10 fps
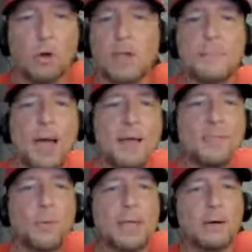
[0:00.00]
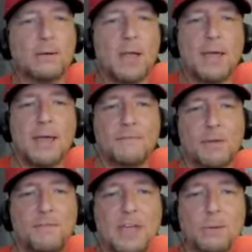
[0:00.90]
Don't get behind the wheel. If
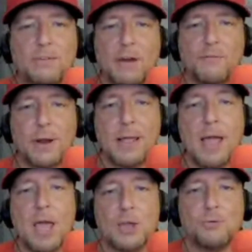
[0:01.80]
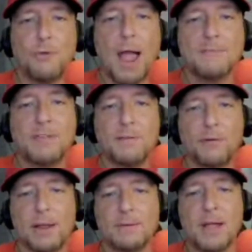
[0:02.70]
you feel different, you drive
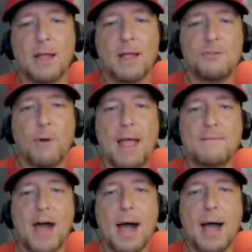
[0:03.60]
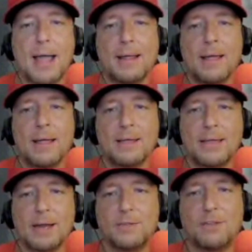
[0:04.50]
different. Drive high.
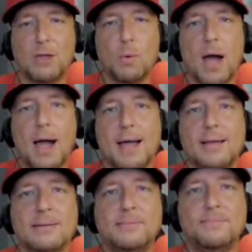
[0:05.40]
Get a DUI.